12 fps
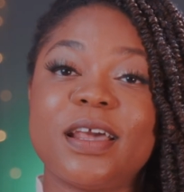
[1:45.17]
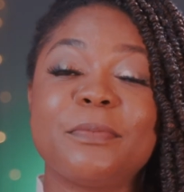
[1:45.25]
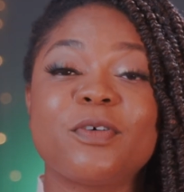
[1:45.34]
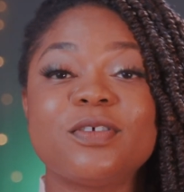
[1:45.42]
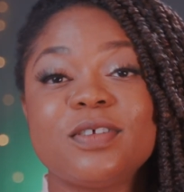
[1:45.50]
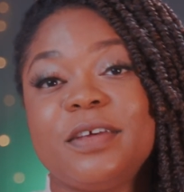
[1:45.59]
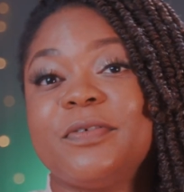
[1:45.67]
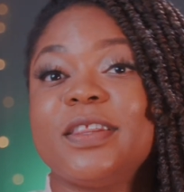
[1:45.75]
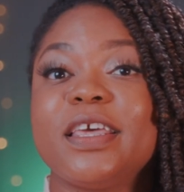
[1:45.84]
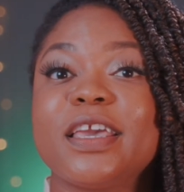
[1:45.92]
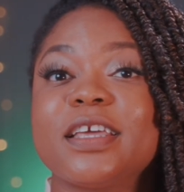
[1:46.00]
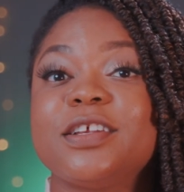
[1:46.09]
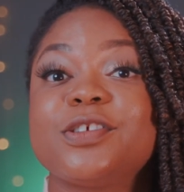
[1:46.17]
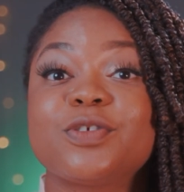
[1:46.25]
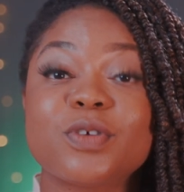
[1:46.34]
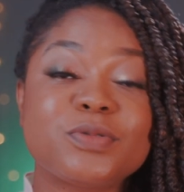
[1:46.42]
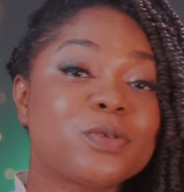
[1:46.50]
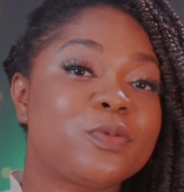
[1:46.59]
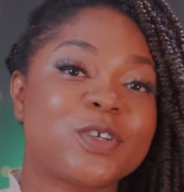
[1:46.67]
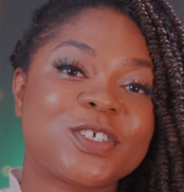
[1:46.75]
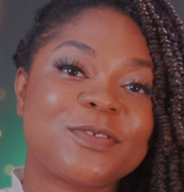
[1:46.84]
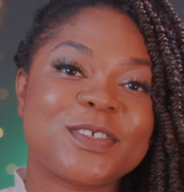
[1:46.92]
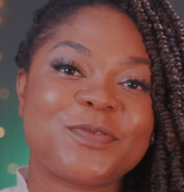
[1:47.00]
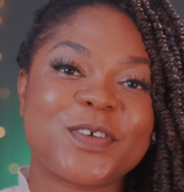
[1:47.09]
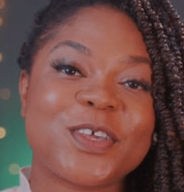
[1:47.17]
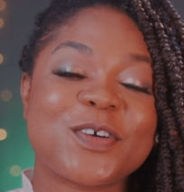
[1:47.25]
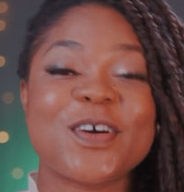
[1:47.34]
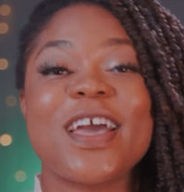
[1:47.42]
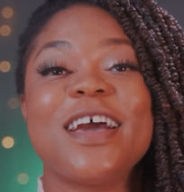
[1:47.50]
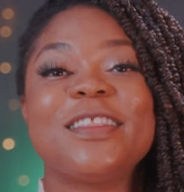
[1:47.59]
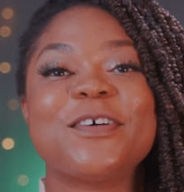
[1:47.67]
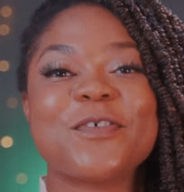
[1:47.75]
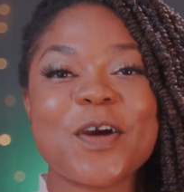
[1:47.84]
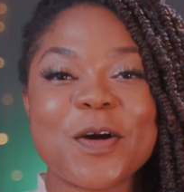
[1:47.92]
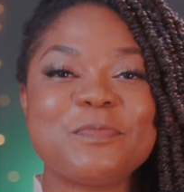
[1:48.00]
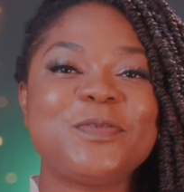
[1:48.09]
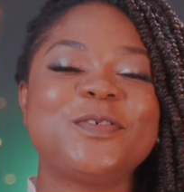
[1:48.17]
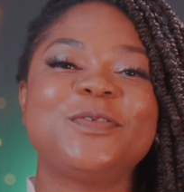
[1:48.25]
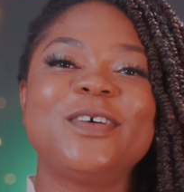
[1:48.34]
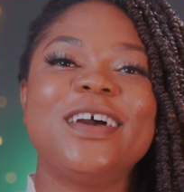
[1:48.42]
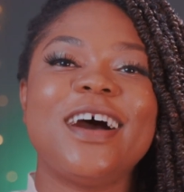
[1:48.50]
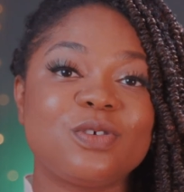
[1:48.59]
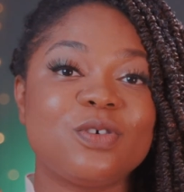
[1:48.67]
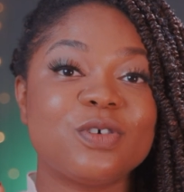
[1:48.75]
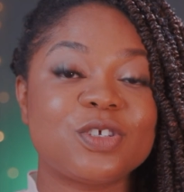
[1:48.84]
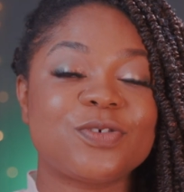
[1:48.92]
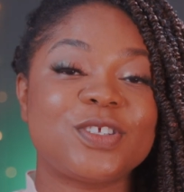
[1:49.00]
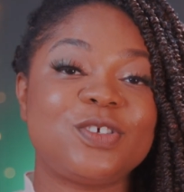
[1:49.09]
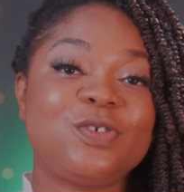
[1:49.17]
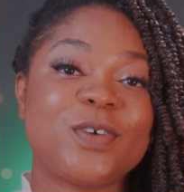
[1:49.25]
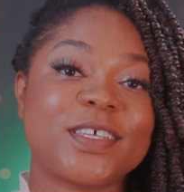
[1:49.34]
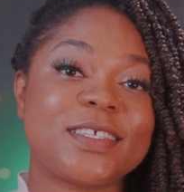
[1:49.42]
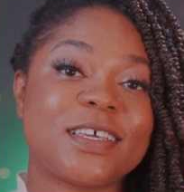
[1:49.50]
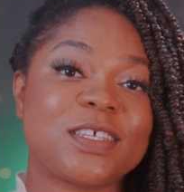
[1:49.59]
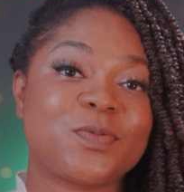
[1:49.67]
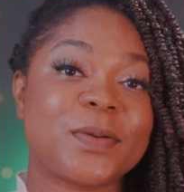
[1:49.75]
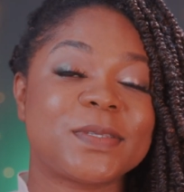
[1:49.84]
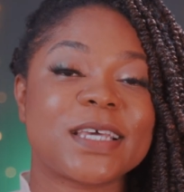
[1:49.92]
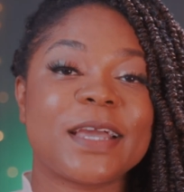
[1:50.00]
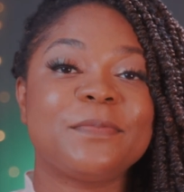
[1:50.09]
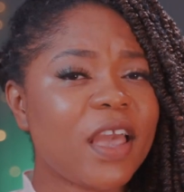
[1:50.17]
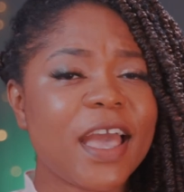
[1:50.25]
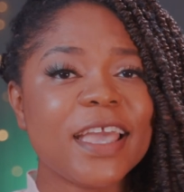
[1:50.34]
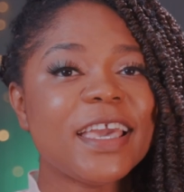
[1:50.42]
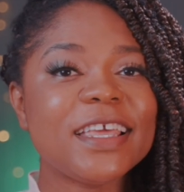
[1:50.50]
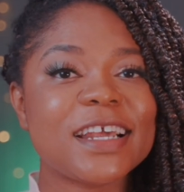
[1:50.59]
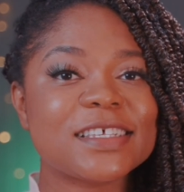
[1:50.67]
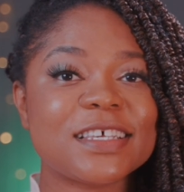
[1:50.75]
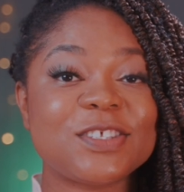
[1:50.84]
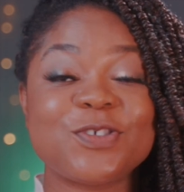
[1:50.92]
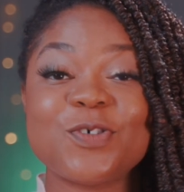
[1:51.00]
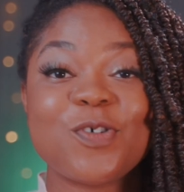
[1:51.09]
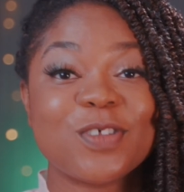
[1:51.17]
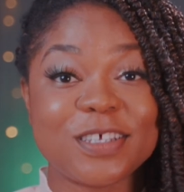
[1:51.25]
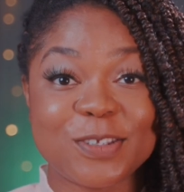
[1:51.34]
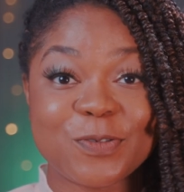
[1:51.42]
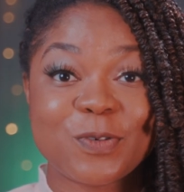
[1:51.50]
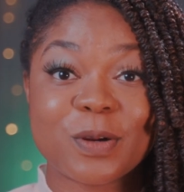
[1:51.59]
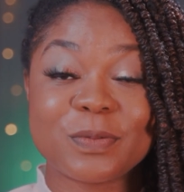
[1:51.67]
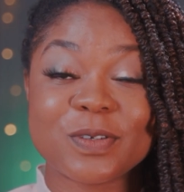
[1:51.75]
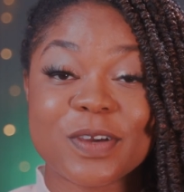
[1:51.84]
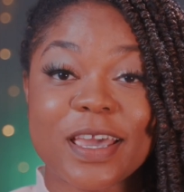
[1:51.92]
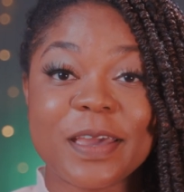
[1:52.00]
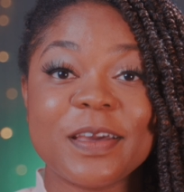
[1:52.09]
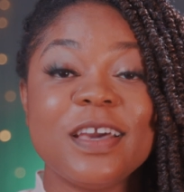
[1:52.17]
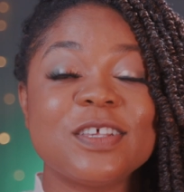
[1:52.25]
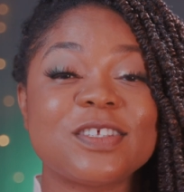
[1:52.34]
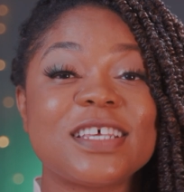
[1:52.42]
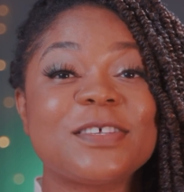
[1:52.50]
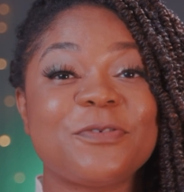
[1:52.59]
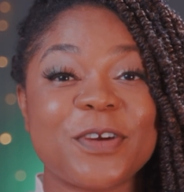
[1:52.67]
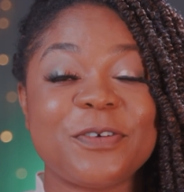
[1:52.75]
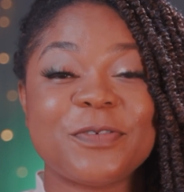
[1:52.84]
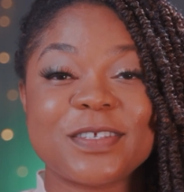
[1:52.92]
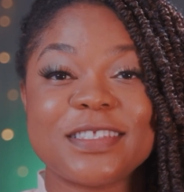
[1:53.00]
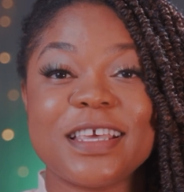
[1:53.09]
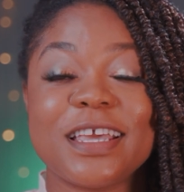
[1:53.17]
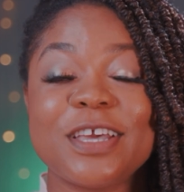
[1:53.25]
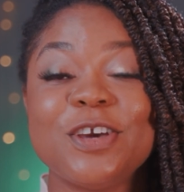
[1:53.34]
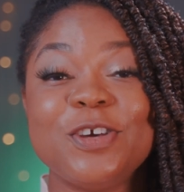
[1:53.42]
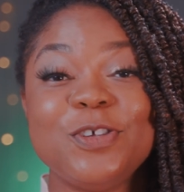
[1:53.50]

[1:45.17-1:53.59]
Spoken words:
I'm going to leave a link in the description portion of this video that will help you to go straight to USCIS website and gain access to all these forms, okay? So that's the very first thing.